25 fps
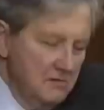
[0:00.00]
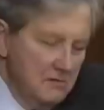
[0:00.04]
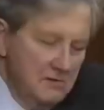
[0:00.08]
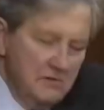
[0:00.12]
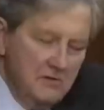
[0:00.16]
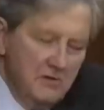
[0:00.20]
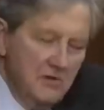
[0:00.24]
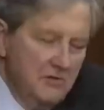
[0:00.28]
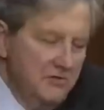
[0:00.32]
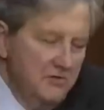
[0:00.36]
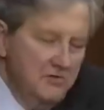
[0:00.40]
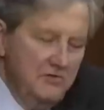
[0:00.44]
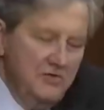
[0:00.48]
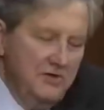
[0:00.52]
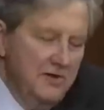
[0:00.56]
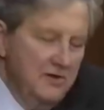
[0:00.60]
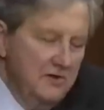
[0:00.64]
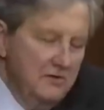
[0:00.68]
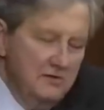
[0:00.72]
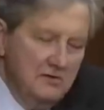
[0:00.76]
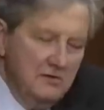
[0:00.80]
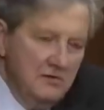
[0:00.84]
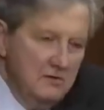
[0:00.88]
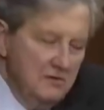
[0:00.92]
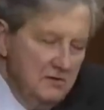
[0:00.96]
No, you
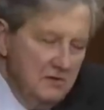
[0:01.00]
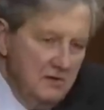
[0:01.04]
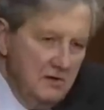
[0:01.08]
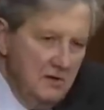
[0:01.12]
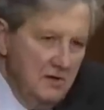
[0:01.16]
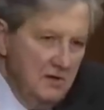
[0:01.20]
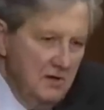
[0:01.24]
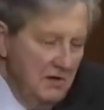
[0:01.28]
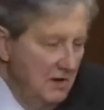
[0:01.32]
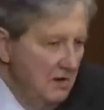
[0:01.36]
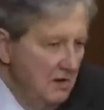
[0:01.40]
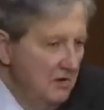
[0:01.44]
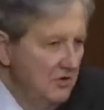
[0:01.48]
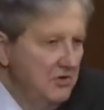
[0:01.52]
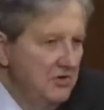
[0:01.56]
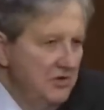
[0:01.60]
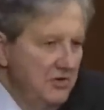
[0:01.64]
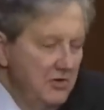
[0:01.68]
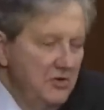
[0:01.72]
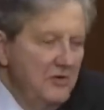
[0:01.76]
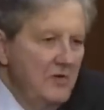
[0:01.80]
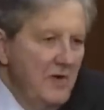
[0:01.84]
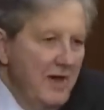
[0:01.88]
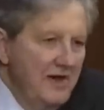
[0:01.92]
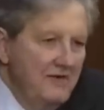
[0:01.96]
didn't. Do
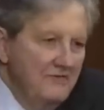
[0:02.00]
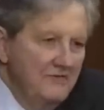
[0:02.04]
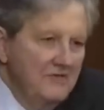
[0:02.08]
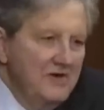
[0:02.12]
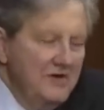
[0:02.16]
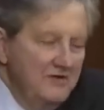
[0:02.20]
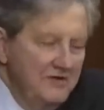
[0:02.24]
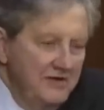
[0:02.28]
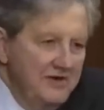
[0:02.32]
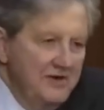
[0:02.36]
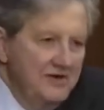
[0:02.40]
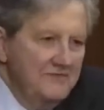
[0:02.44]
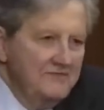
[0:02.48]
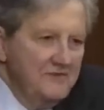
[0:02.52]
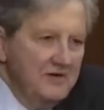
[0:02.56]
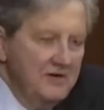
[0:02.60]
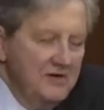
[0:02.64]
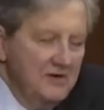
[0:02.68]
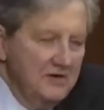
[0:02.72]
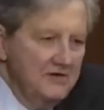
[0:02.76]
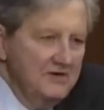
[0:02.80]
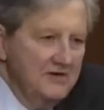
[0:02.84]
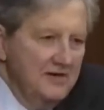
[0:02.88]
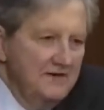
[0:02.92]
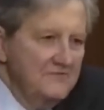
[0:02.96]
you have an, a, def, a
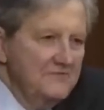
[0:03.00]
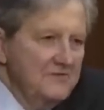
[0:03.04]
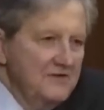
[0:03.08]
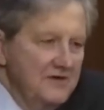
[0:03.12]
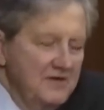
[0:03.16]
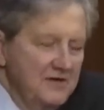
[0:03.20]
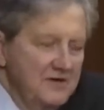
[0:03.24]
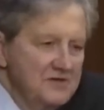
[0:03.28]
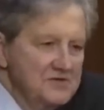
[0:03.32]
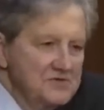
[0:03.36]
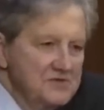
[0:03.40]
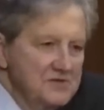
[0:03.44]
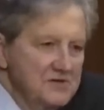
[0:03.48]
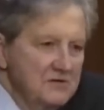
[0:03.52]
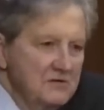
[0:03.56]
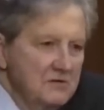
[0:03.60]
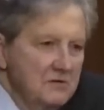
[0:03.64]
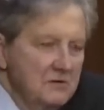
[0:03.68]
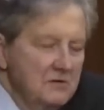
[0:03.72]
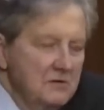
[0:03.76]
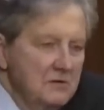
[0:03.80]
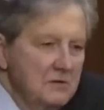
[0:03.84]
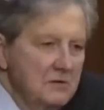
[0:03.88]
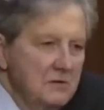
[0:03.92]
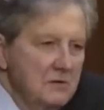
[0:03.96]
definition
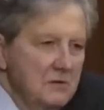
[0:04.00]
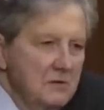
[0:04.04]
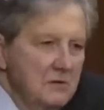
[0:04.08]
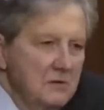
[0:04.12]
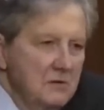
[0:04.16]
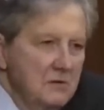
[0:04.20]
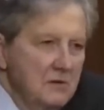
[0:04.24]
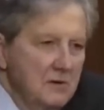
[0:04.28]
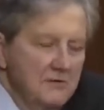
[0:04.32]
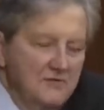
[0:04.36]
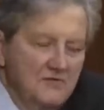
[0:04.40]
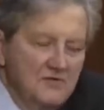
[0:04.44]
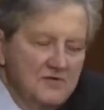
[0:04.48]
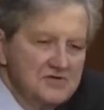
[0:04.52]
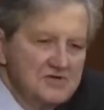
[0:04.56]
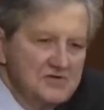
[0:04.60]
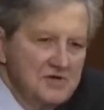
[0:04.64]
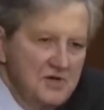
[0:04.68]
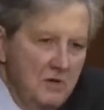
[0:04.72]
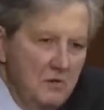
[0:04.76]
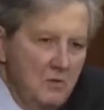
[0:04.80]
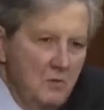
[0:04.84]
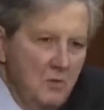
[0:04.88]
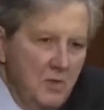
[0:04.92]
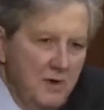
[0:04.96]
of an
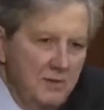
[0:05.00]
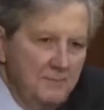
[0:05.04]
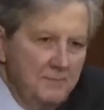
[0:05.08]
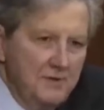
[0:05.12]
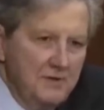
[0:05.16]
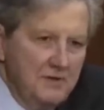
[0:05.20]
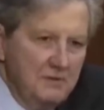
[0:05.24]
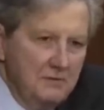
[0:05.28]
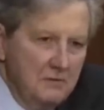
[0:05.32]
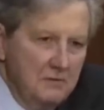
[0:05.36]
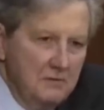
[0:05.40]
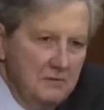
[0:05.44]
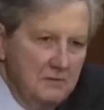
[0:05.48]
assault weapon?